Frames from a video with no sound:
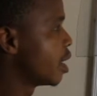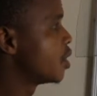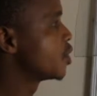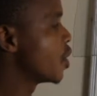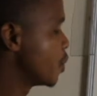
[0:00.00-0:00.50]

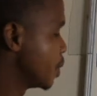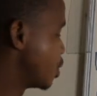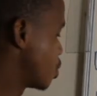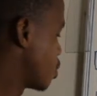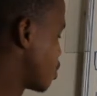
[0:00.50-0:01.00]
So you
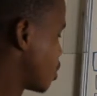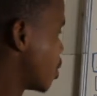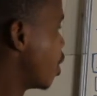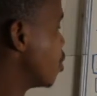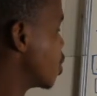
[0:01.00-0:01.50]
do
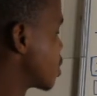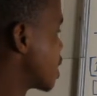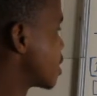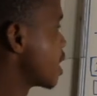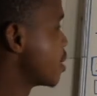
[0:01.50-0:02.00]
almost the
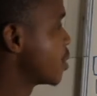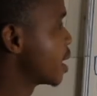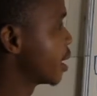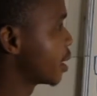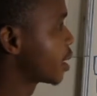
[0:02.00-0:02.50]
same
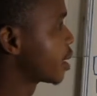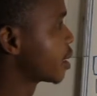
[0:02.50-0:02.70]
thing.